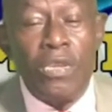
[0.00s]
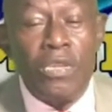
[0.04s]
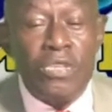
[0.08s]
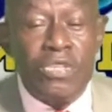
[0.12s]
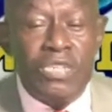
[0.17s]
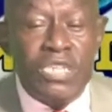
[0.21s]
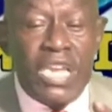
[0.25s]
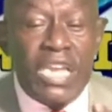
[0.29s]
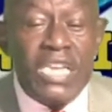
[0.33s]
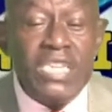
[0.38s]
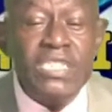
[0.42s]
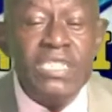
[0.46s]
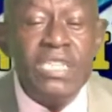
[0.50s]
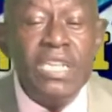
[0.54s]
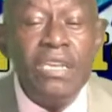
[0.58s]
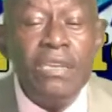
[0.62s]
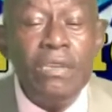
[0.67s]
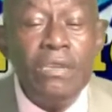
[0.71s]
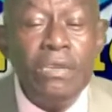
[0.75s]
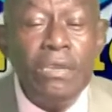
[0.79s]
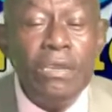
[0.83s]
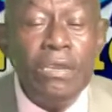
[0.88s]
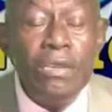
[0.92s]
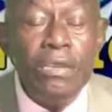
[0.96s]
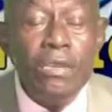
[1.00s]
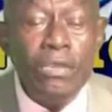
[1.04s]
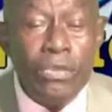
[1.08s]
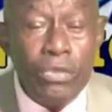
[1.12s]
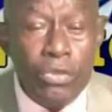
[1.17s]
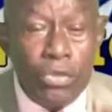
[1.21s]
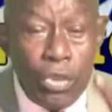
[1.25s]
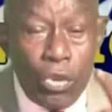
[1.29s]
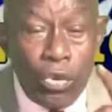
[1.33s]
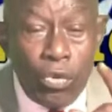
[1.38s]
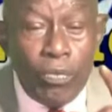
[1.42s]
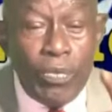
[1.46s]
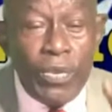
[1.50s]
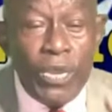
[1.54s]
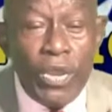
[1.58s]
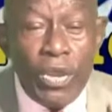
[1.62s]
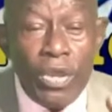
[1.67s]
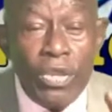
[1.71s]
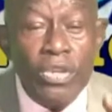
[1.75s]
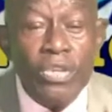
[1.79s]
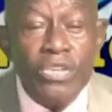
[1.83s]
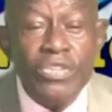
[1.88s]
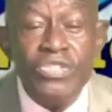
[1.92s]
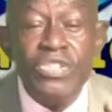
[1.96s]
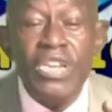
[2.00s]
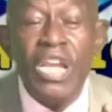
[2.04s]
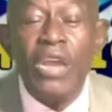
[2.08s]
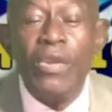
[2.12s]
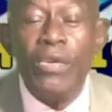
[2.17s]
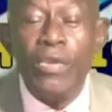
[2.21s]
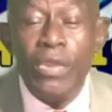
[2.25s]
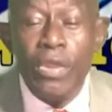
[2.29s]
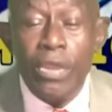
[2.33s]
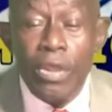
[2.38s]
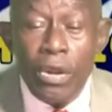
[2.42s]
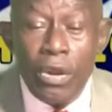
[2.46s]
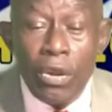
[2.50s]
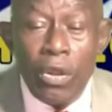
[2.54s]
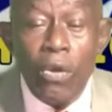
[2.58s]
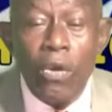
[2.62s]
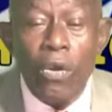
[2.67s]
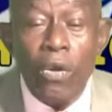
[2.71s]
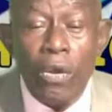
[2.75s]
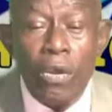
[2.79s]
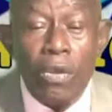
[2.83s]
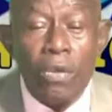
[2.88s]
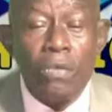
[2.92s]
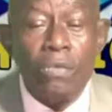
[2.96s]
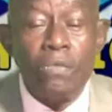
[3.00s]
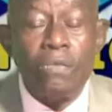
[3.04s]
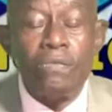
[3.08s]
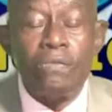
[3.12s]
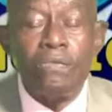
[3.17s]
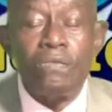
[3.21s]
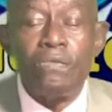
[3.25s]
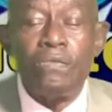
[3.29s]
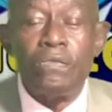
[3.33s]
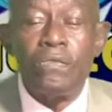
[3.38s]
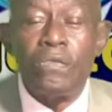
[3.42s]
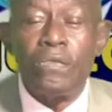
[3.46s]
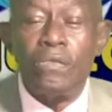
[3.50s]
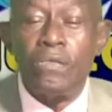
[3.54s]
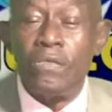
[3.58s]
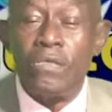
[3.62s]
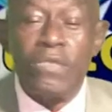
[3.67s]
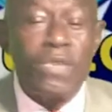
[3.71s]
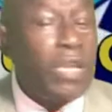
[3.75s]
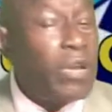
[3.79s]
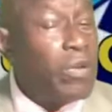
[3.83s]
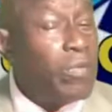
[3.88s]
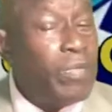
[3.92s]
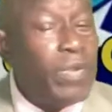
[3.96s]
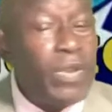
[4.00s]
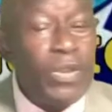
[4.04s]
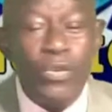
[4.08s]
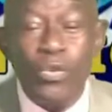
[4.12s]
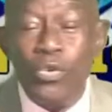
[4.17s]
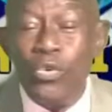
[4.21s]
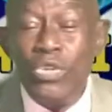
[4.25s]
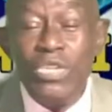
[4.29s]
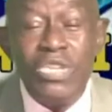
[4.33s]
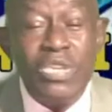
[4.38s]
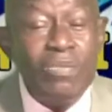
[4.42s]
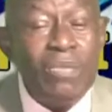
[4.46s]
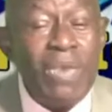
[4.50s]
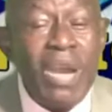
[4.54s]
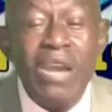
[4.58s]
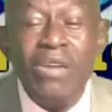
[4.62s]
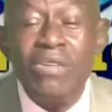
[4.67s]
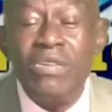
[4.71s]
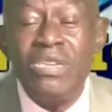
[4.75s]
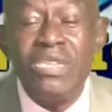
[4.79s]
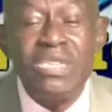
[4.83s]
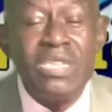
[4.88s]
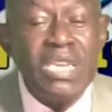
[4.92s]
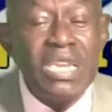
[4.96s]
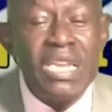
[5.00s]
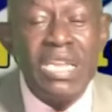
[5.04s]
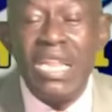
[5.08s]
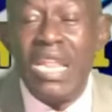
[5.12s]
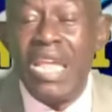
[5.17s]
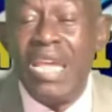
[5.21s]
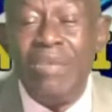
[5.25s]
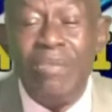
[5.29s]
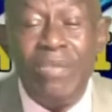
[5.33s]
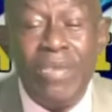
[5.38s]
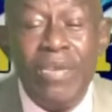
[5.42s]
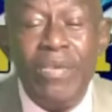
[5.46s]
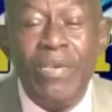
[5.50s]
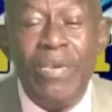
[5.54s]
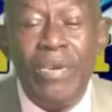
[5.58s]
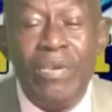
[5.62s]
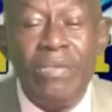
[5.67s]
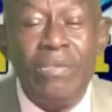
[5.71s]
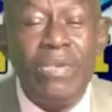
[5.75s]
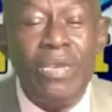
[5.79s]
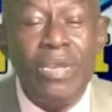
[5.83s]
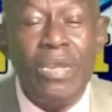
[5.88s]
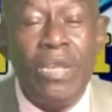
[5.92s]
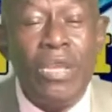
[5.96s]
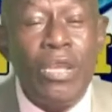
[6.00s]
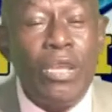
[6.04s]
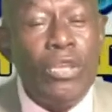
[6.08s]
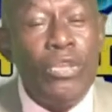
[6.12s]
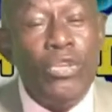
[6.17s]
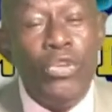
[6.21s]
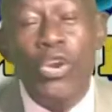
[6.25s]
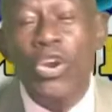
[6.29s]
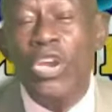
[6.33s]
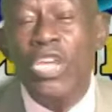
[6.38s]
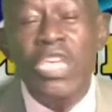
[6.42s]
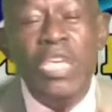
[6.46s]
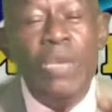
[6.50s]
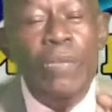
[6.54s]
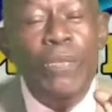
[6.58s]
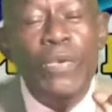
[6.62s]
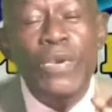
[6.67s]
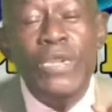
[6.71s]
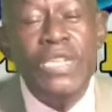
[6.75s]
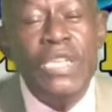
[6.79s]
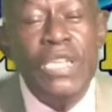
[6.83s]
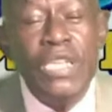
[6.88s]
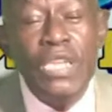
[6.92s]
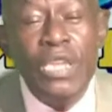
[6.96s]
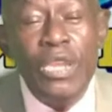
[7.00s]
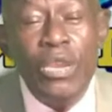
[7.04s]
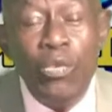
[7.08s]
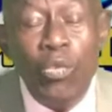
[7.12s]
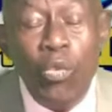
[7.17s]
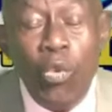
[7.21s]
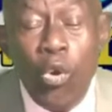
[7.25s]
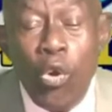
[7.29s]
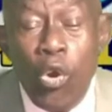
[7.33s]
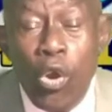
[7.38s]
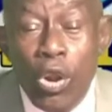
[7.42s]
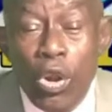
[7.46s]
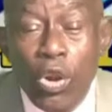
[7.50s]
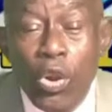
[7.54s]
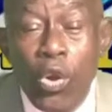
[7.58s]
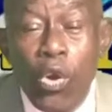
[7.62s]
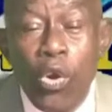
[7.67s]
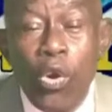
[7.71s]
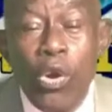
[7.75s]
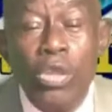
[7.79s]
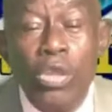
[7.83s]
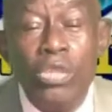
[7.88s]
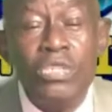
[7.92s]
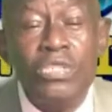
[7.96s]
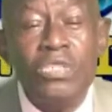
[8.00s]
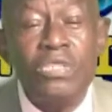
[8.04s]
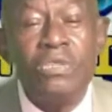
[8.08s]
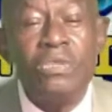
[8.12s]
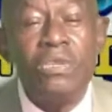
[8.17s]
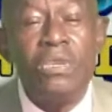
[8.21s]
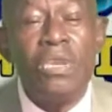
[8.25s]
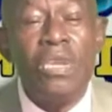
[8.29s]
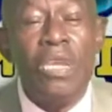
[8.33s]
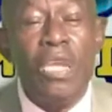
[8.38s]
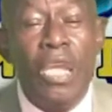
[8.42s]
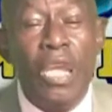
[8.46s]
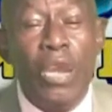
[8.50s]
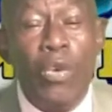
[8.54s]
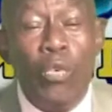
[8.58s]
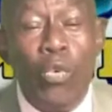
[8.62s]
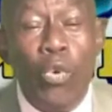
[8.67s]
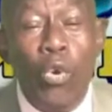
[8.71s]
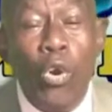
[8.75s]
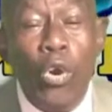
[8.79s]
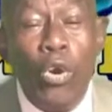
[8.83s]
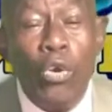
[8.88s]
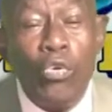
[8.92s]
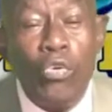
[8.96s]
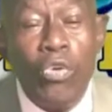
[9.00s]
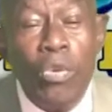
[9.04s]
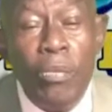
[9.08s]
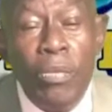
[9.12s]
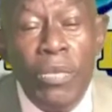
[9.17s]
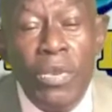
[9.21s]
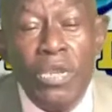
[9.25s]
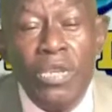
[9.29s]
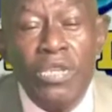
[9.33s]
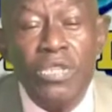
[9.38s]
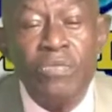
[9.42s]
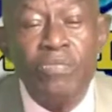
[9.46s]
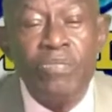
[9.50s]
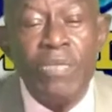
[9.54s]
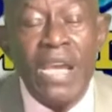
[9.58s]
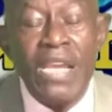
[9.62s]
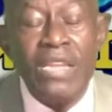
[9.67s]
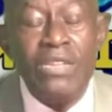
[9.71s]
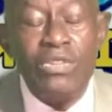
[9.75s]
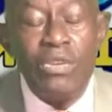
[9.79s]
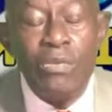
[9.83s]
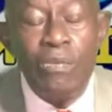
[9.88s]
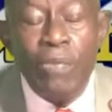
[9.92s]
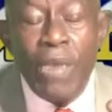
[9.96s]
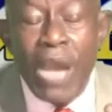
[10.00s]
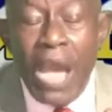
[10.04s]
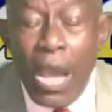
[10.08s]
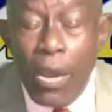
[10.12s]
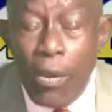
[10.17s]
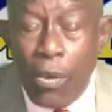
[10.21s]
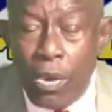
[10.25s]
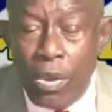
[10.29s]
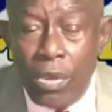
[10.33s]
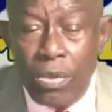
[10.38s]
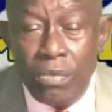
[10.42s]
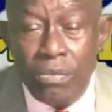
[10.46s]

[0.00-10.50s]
Just now, you'll be under Sharia law. There will be no democracy in Liberia. You'll keep putting these warlords and war criminals back to power.